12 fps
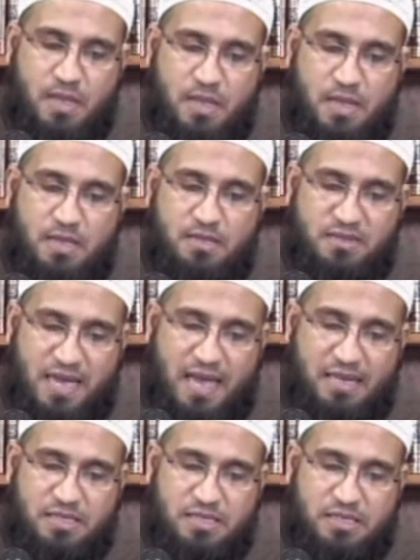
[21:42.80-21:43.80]

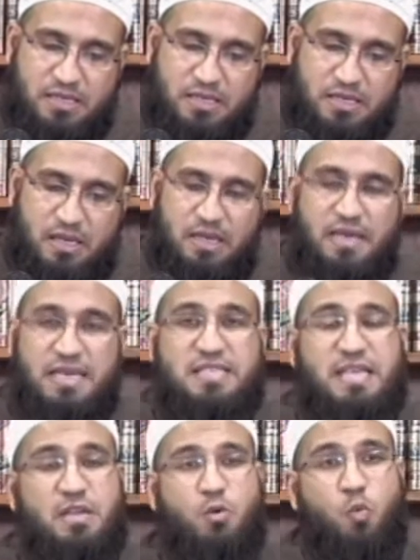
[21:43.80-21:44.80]
that he
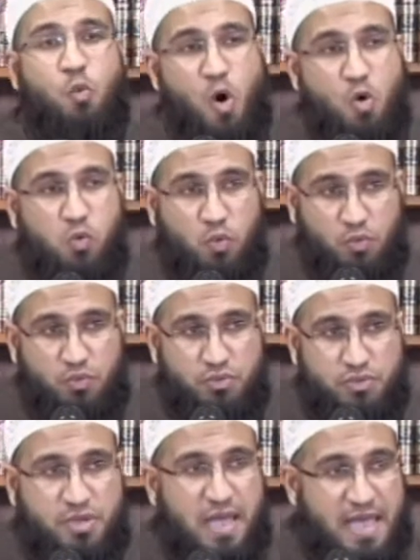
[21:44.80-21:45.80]
said, woe
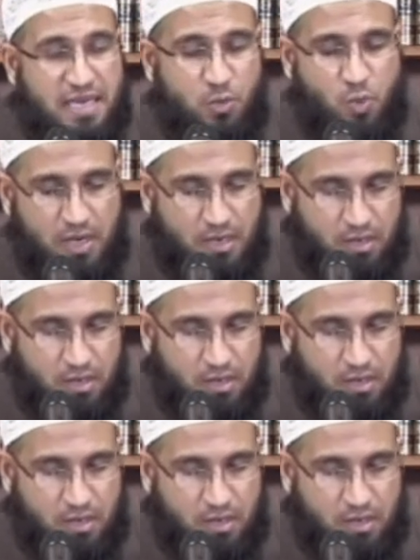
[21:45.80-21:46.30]
to anyone